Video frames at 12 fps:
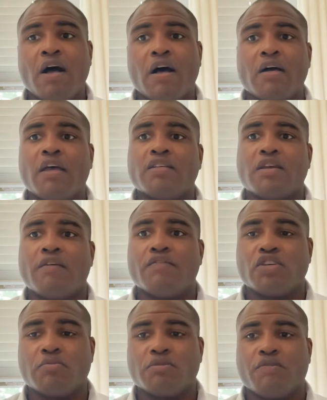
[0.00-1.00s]

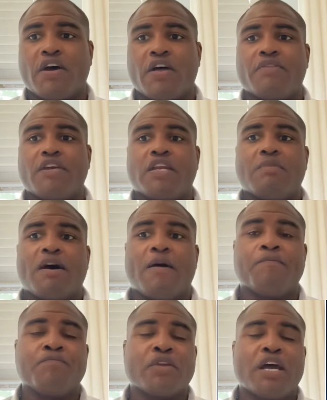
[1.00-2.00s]
in terms of thinking
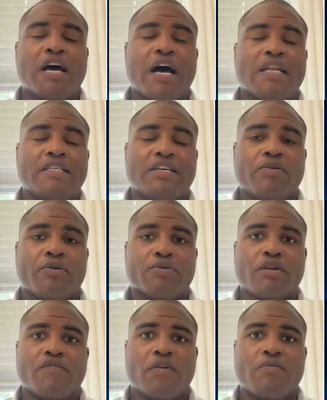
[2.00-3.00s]
about a
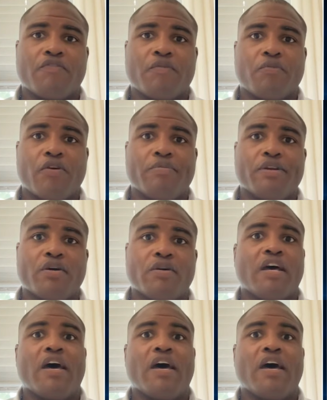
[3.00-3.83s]
degrossing from crypto.